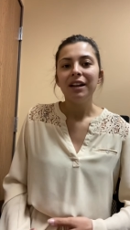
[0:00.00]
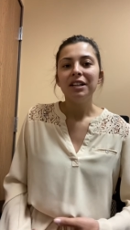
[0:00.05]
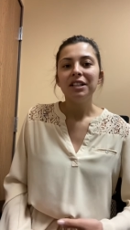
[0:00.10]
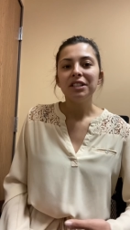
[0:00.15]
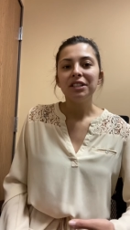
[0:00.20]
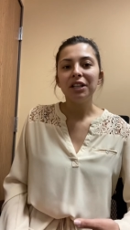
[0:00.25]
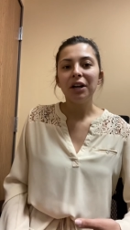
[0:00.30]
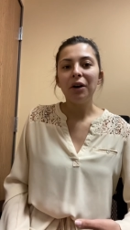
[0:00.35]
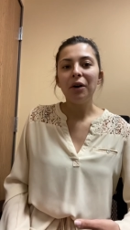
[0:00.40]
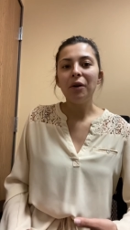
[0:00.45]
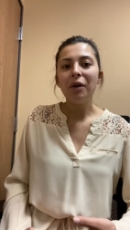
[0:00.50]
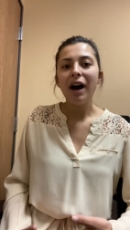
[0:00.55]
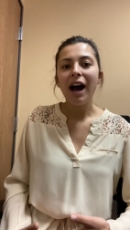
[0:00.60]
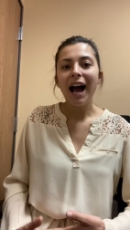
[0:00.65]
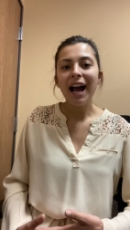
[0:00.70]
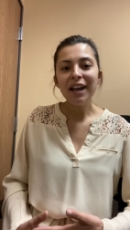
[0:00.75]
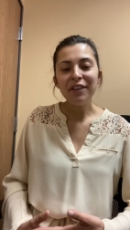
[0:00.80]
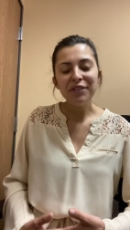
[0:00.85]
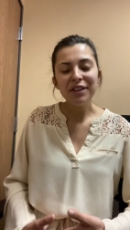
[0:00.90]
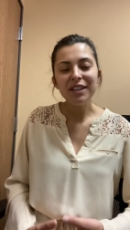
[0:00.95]
So
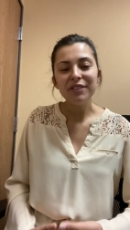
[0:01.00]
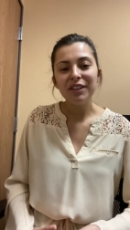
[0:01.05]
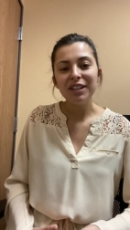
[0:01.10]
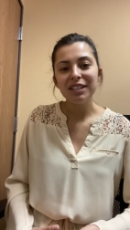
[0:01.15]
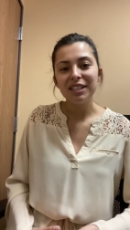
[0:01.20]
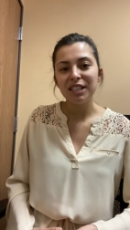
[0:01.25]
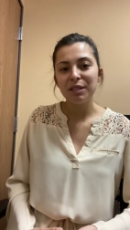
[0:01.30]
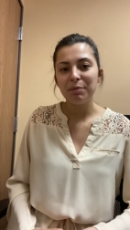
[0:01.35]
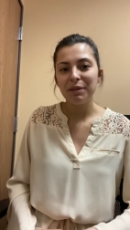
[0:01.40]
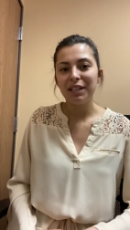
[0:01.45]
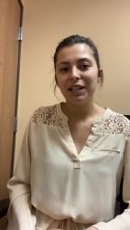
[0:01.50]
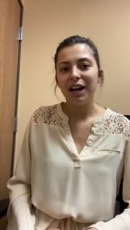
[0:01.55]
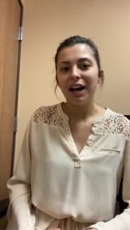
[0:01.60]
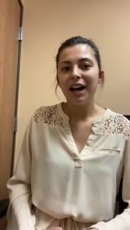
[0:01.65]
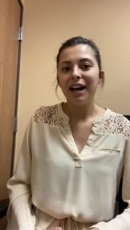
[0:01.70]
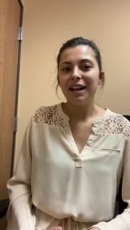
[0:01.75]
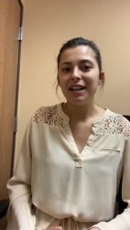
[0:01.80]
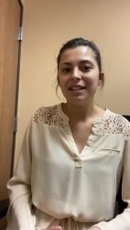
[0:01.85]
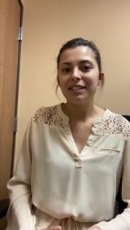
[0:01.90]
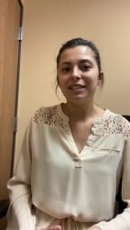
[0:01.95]
I think this is
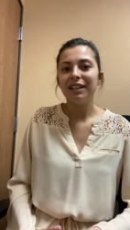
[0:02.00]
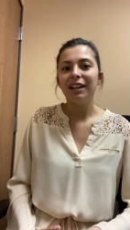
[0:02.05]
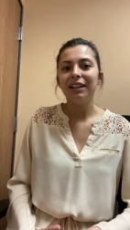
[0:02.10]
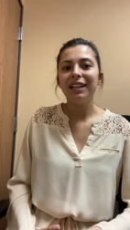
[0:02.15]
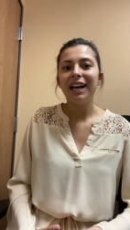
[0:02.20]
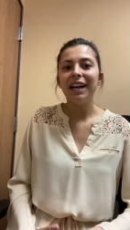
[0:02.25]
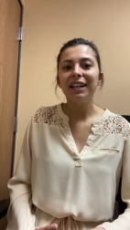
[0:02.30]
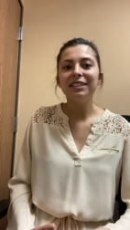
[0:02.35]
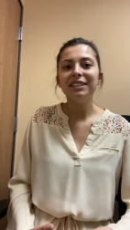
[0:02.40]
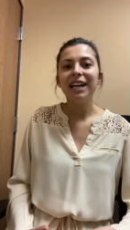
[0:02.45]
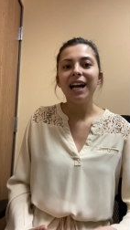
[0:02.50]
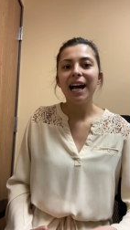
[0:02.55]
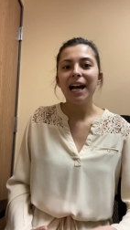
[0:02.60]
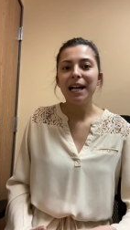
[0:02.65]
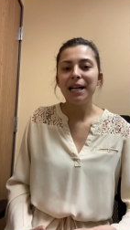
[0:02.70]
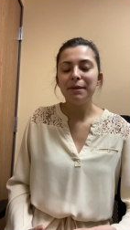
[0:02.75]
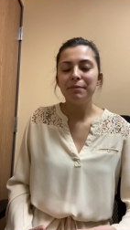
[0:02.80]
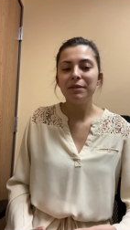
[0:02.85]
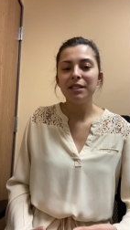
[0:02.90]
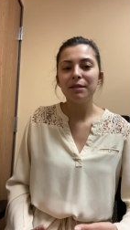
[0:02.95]
because a lot of
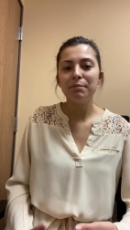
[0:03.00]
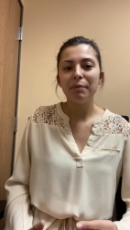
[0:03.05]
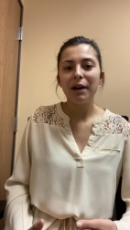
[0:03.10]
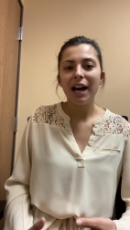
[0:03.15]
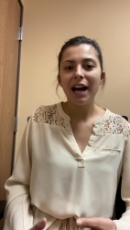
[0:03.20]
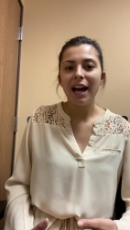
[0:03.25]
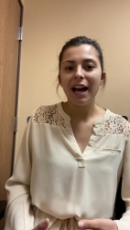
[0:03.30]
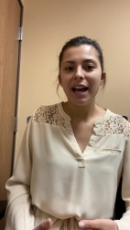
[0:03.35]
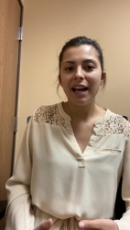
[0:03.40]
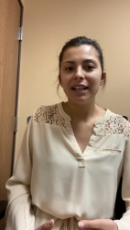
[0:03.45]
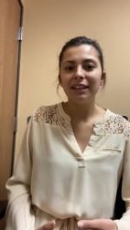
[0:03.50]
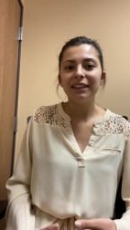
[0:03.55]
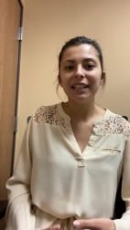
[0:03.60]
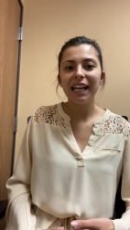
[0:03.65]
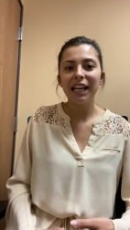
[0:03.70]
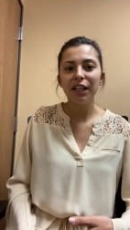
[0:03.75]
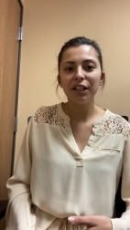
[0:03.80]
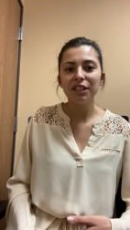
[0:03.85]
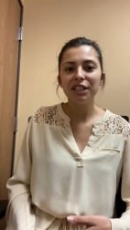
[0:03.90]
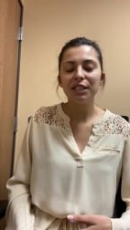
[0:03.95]
times by
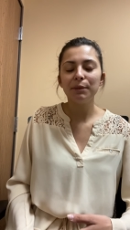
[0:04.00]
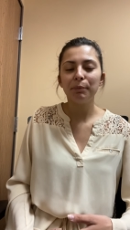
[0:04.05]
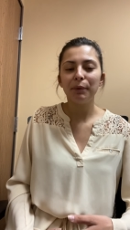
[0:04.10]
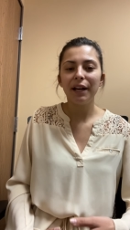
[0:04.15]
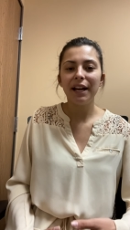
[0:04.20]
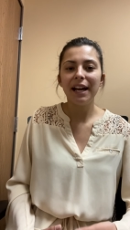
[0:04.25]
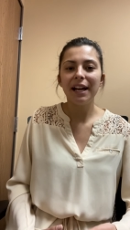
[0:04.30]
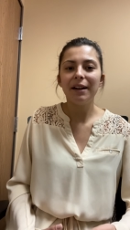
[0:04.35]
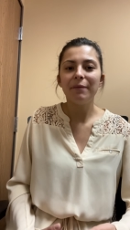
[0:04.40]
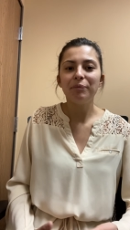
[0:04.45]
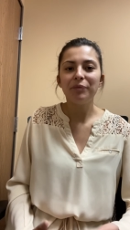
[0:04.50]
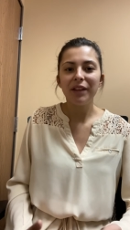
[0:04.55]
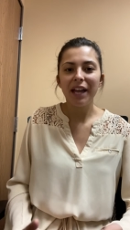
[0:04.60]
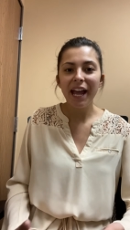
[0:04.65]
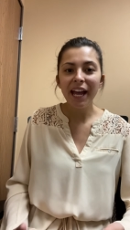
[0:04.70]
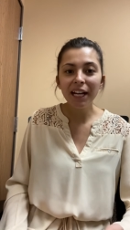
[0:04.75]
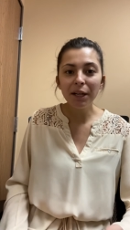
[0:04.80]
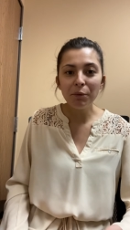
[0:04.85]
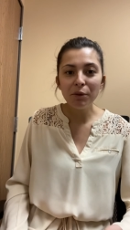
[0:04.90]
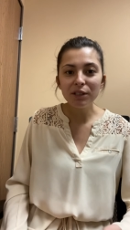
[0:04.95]
later spring,
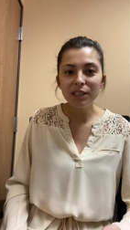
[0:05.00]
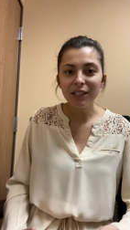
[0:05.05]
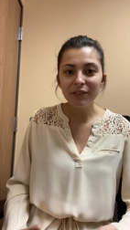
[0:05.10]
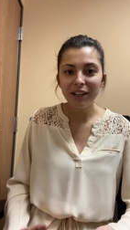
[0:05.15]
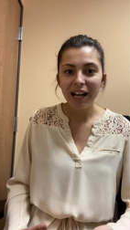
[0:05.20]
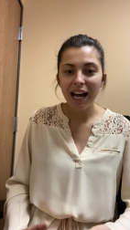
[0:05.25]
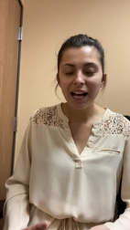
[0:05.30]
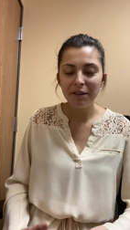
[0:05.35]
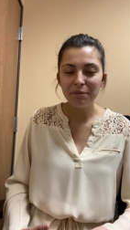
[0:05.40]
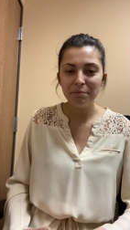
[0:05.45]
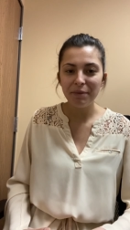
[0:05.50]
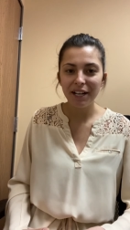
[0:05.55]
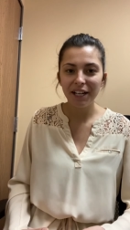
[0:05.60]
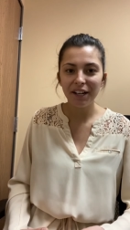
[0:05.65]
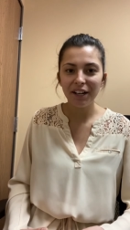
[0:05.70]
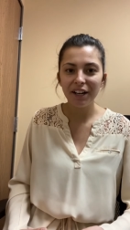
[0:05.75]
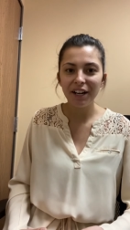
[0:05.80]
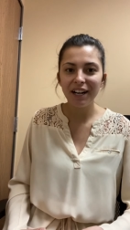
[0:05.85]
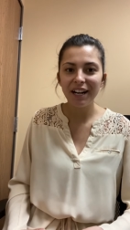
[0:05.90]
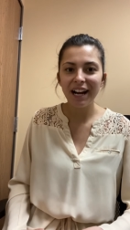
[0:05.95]
animals have gotten
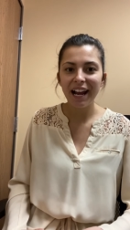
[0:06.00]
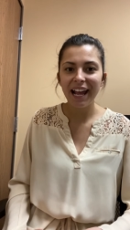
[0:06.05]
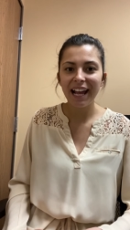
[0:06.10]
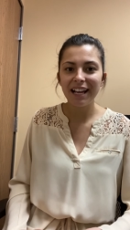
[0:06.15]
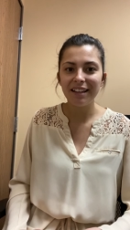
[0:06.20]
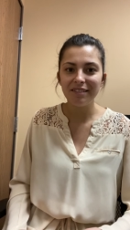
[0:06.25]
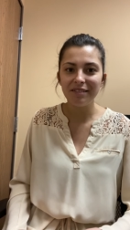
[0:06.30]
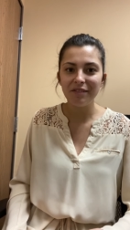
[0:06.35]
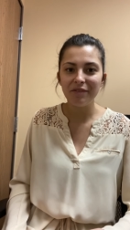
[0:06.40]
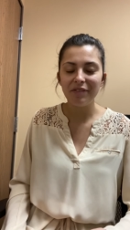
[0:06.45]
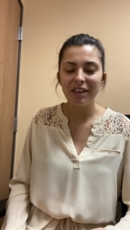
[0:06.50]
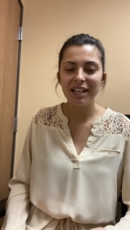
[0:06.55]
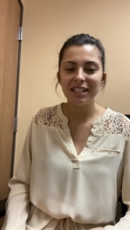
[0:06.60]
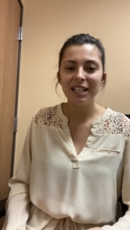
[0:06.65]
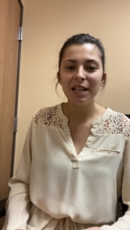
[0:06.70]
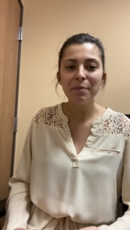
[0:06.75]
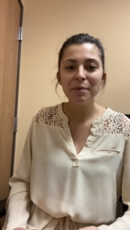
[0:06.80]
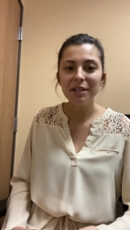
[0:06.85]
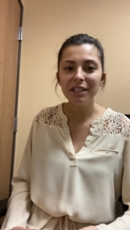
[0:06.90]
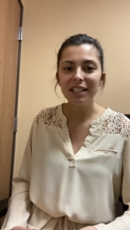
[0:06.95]
bigger and they
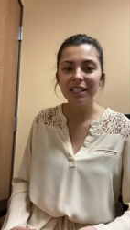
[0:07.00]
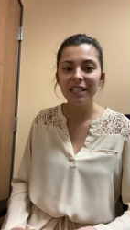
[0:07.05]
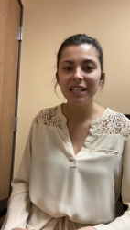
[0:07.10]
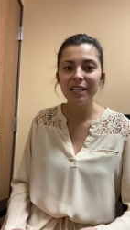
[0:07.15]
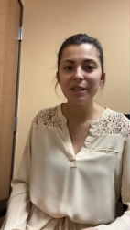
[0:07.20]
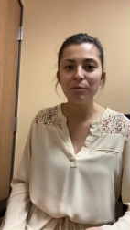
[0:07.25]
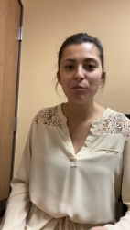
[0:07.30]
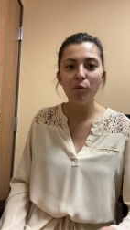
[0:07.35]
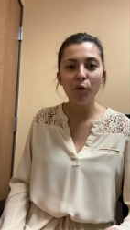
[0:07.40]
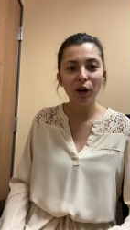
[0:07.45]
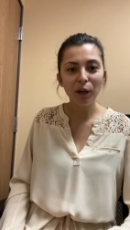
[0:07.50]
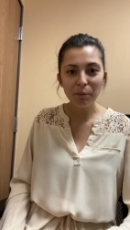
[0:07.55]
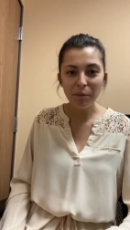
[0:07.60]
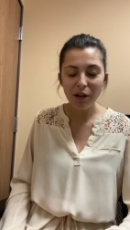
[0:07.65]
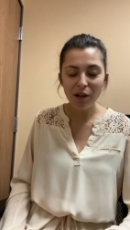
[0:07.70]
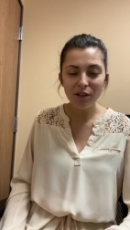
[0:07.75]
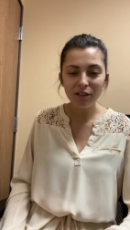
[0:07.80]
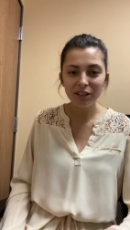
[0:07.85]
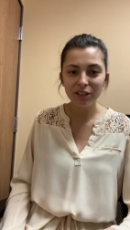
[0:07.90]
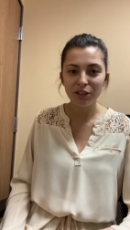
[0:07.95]
typically need more
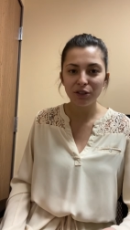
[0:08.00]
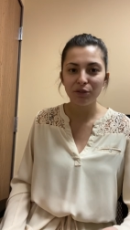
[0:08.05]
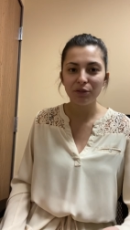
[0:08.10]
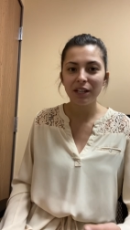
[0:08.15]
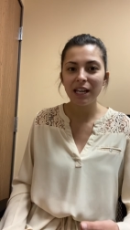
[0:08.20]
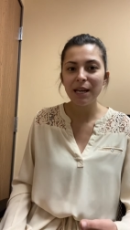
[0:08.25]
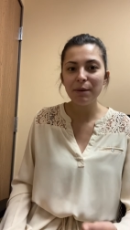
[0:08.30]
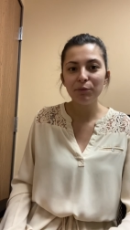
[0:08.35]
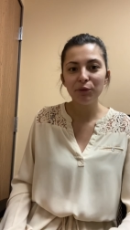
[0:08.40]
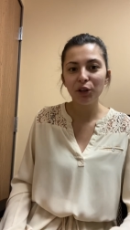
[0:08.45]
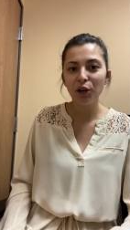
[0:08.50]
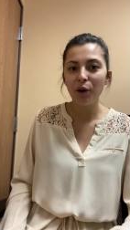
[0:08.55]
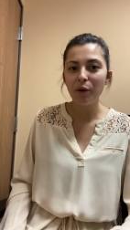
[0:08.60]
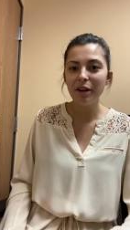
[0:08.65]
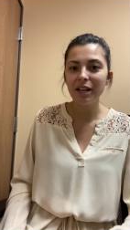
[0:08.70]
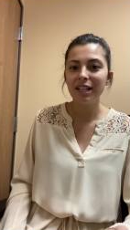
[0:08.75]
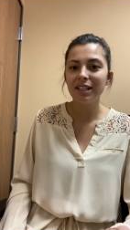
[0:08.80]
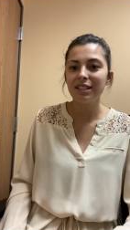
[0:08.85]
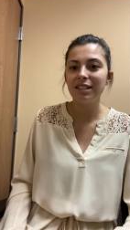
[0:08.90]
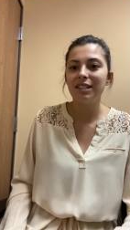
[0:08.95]
milk to keep
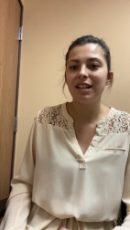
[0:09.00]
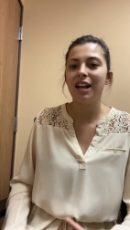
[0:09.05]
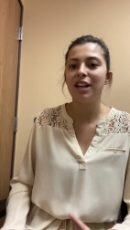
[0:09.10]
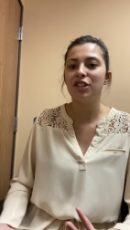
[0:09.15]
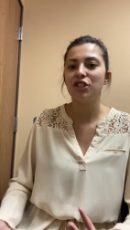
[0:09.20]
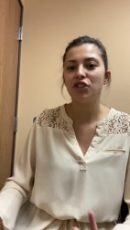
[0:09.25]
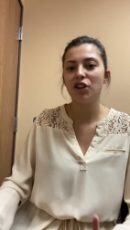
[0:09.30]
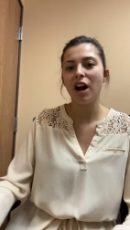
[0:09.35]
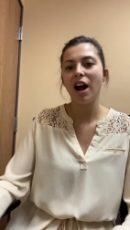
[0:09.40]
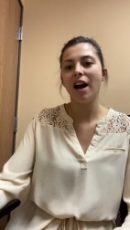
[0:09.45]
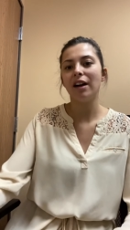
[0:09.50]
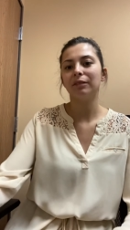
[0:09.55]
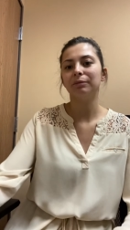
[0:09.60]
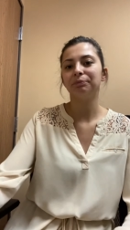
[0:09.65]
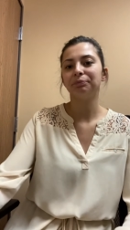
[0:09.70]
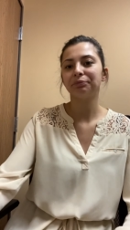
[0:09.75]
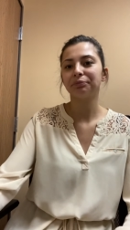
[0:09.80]
growing and stay strong.